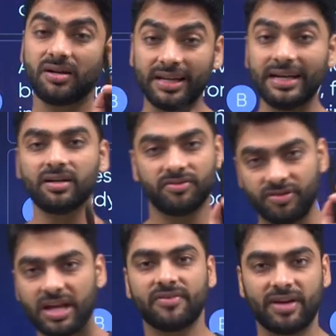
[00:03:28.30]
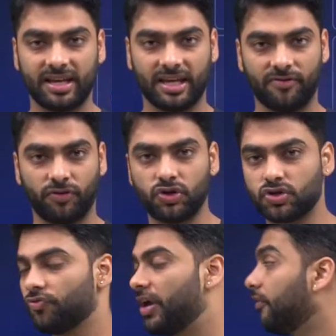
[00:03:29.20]
read very, very carefully.
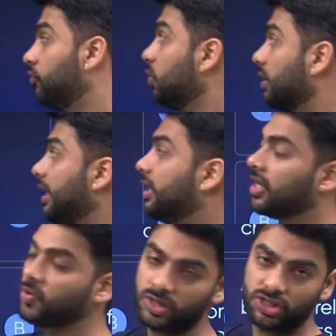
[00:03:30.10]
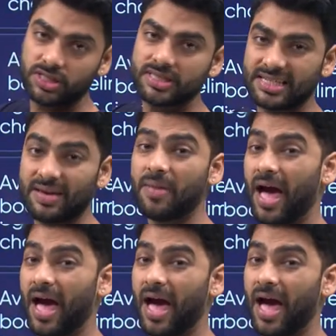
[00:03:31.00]
So we have to read the question stem